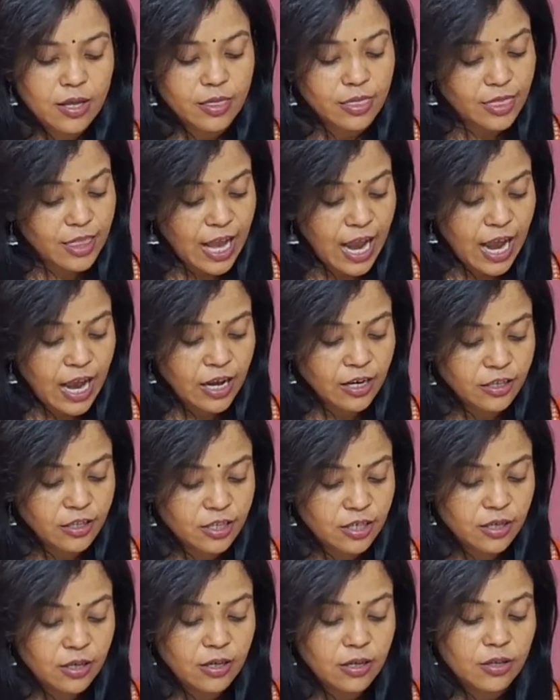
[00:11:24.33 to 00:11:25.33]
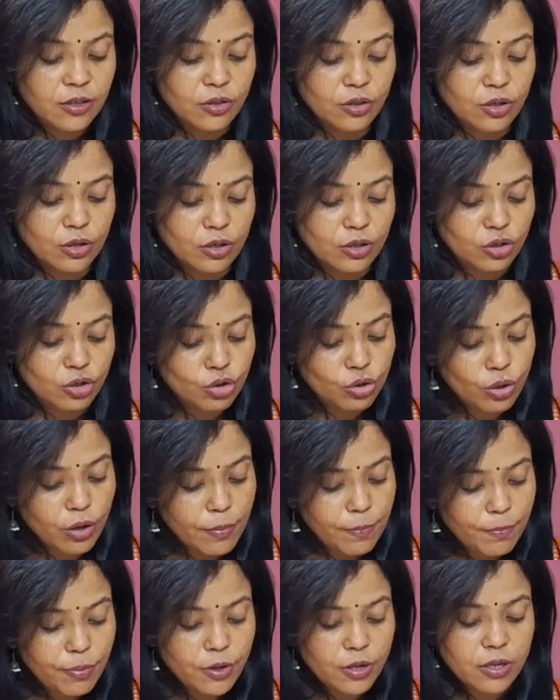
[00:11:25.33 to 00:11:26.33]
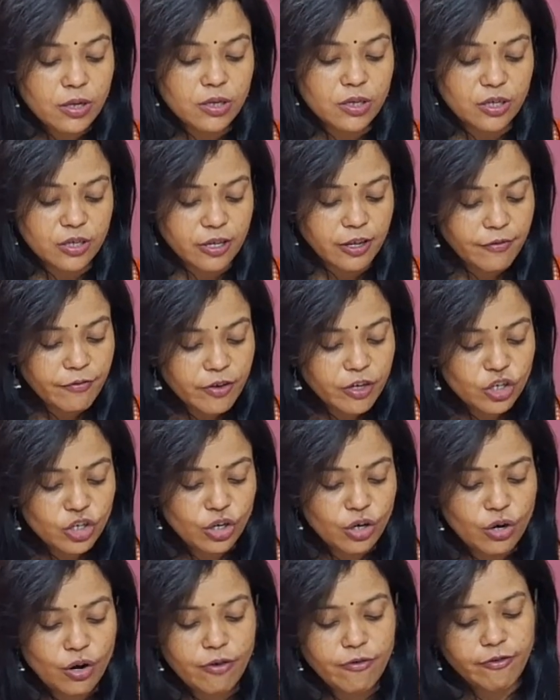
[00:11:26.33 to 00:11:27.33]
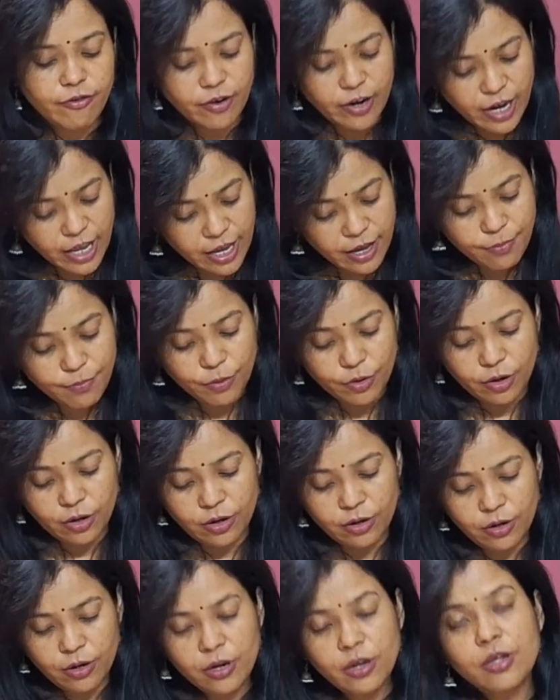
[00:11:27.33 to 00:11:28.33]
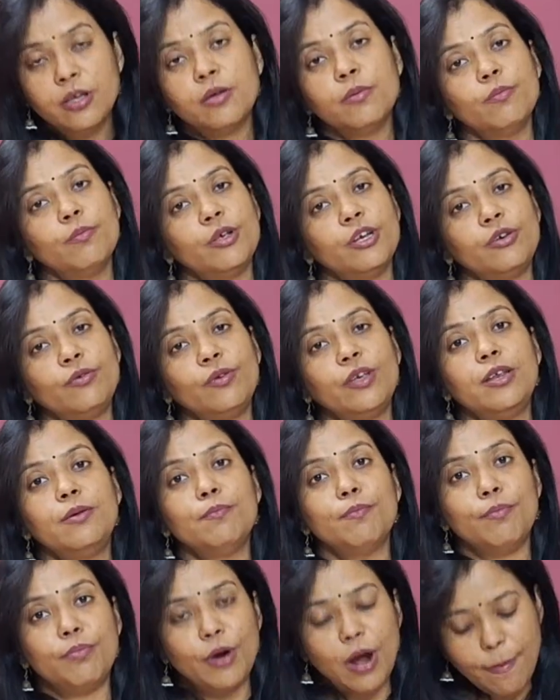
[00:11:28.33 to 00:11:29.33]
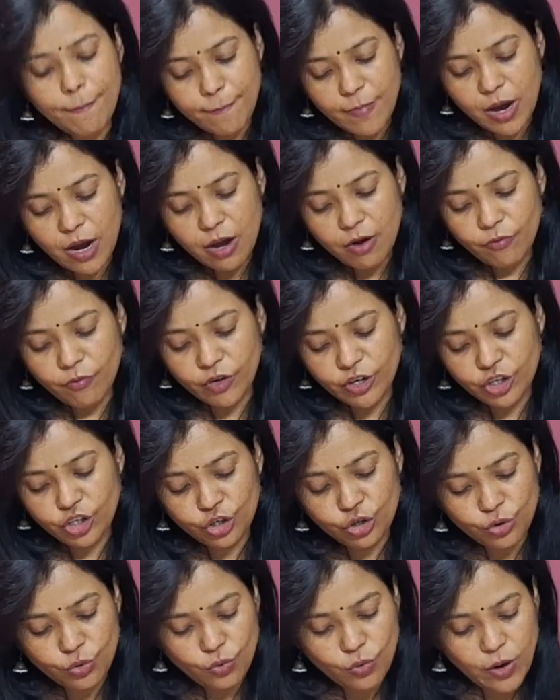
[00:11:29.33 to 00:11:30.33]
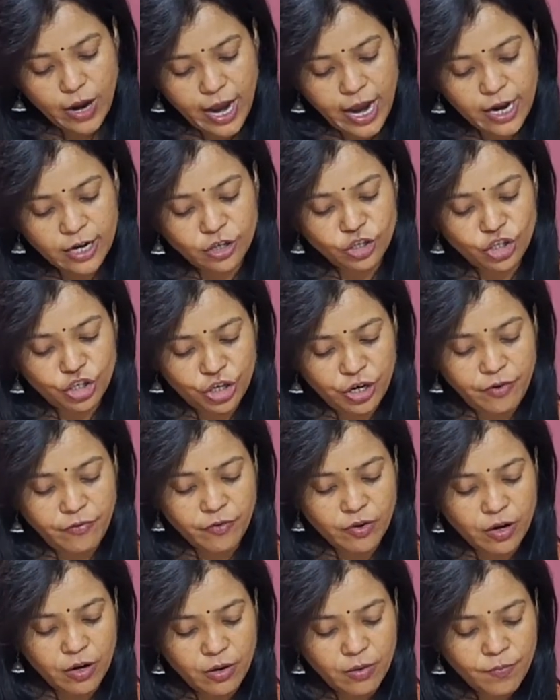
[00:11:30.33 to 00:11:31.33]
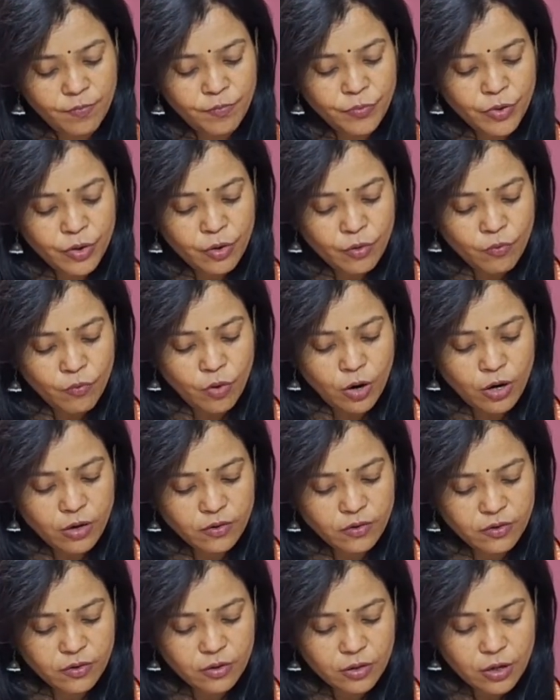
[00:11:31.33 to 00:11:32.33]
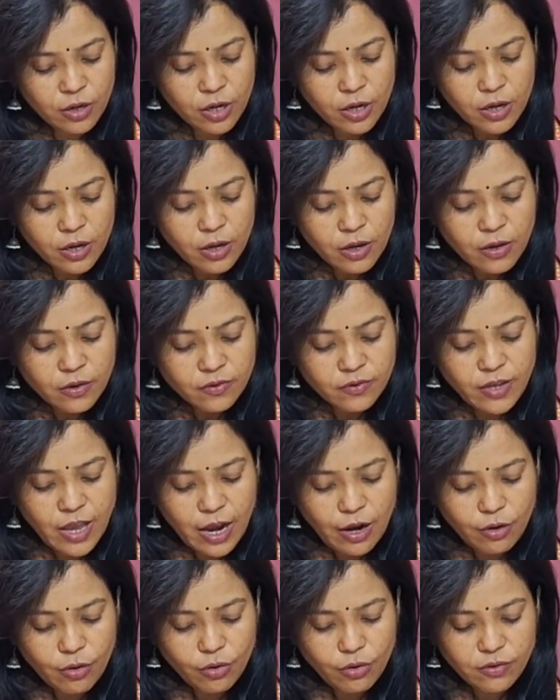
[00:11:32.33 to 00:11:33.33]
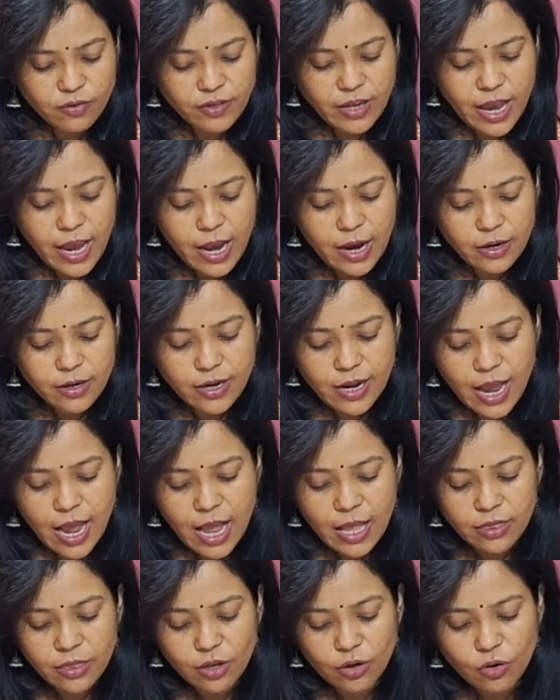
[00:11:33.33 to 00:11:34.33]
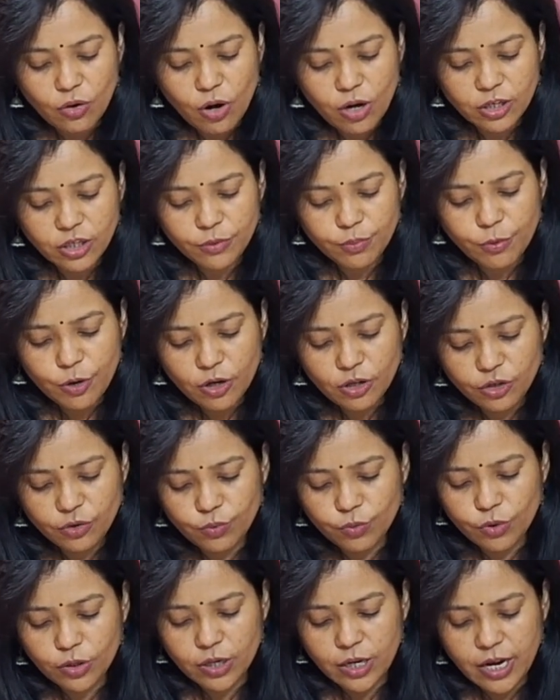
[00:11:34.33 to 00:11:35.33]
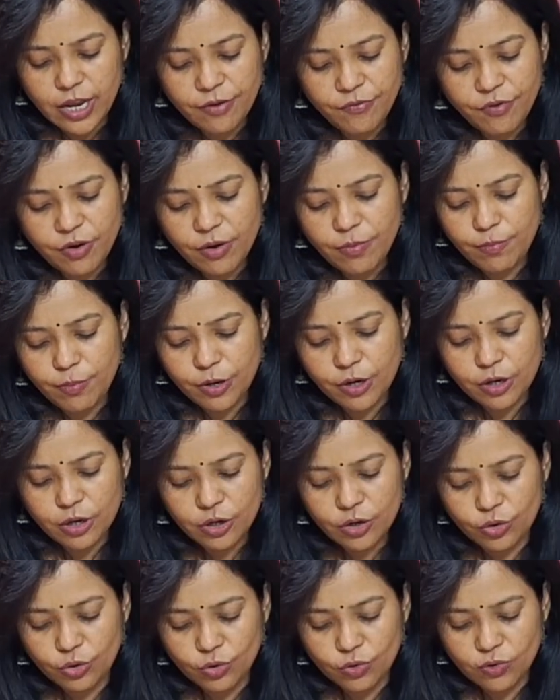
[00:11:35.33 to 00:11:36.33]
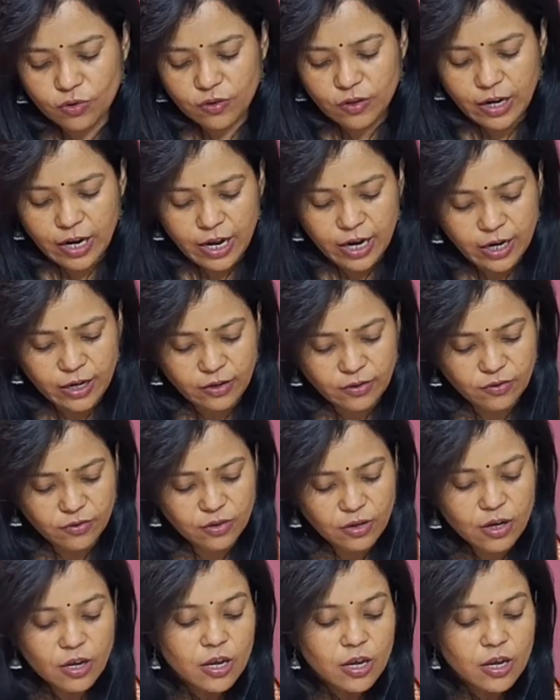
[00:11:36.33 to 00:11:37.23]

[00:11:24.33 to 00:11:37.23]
that the triple division of labor between Brahma, Vishnu and Shiva was sacrosanct, and the cosmos would never blur those lines.